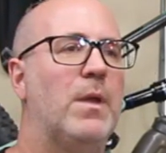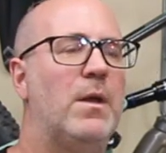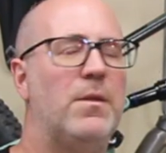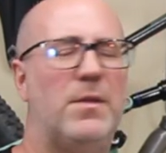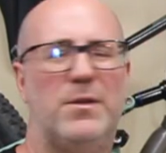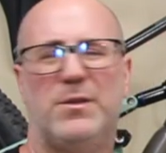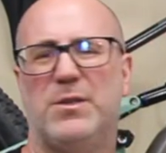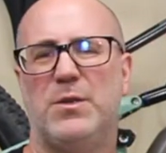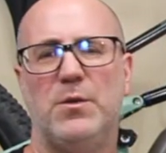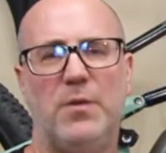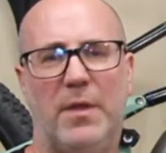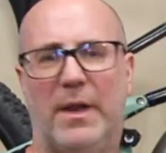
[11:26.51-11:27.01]
The
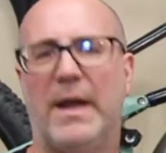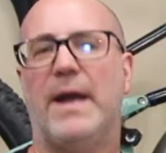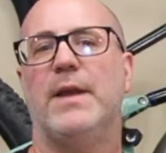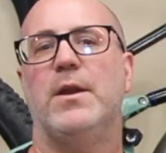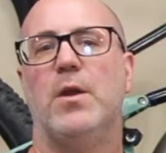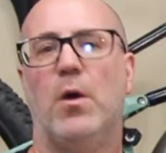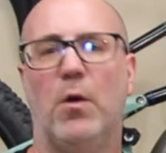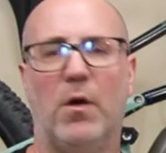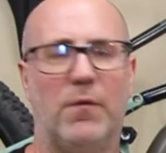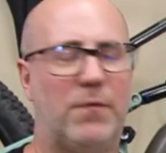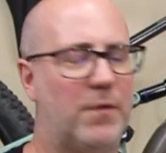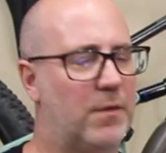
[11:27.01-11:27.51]
two that I
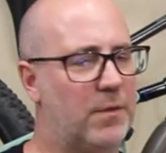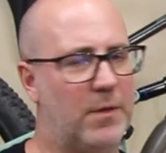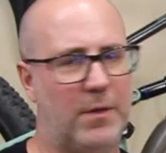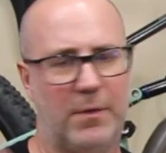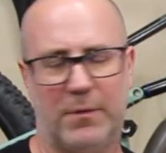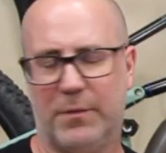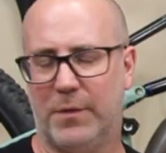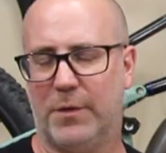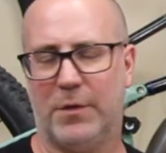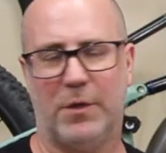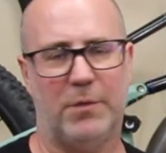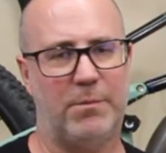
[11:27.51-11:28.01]
know of,
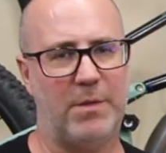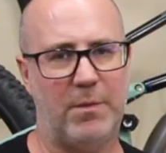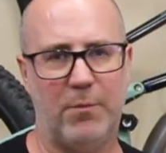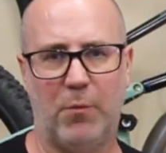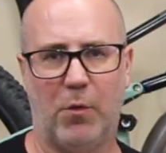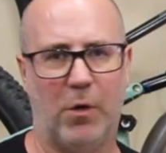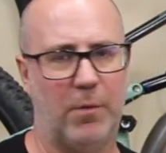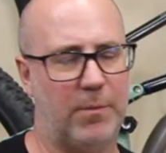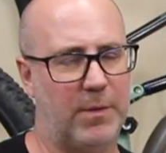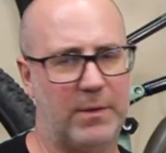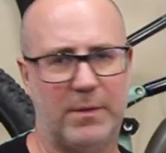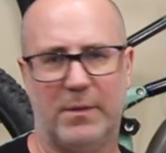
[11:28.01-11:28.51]
there, there could be
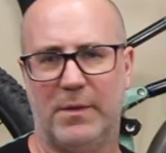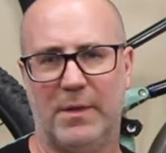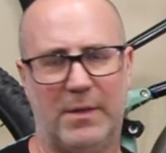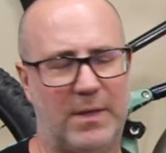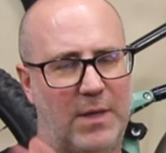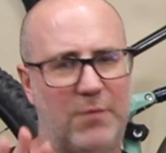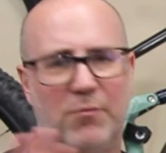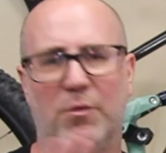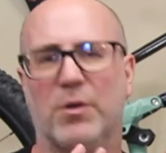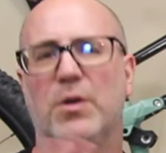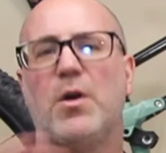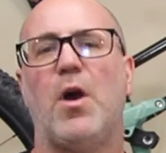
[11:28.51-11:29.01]
more, but
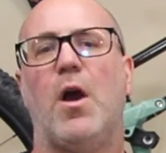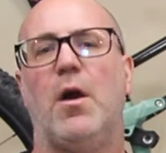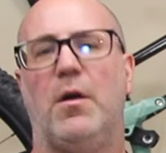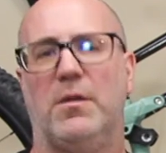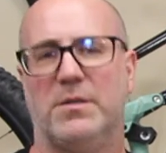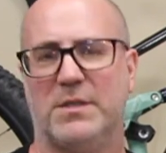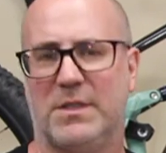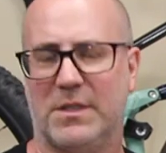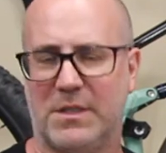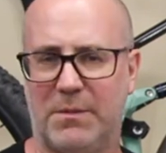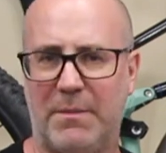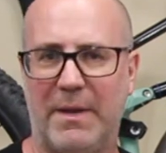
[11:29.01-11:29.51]

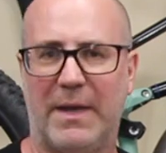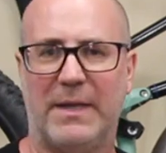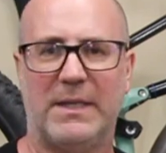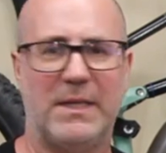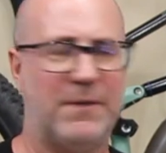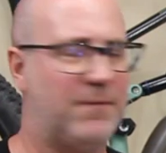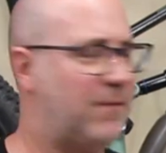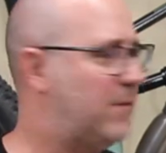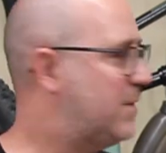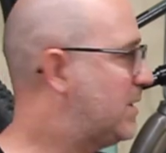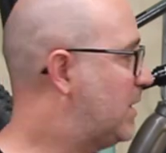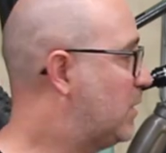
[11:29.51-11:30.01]
regardless, doesn't make a
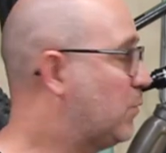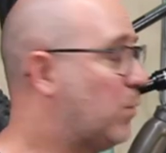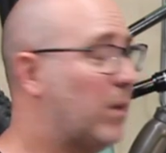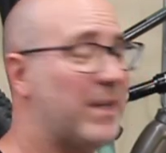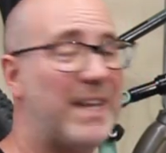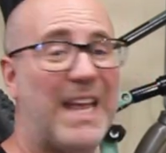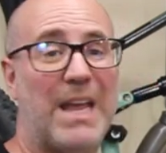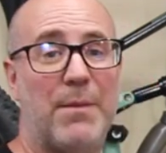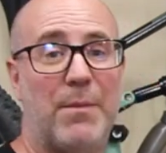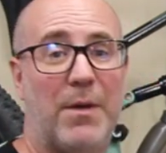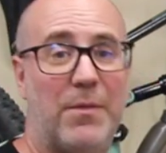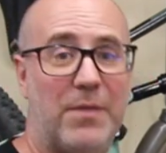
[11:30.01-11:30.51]
difference. It's what
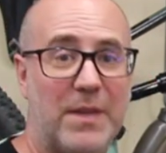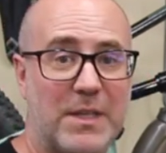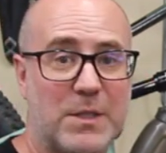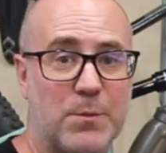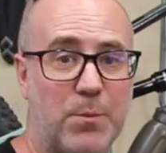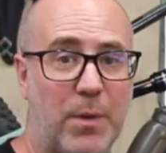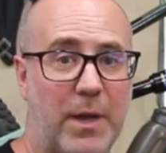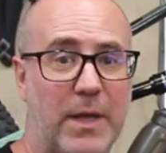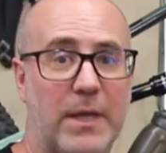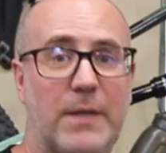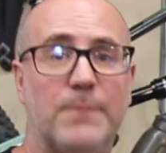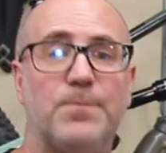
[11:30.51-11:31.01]
came on this
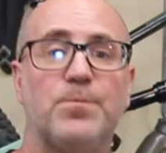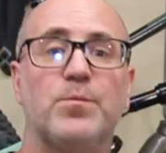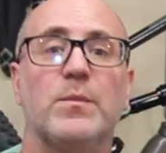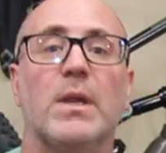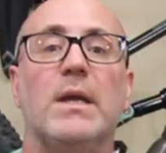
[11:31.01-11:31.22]
bike.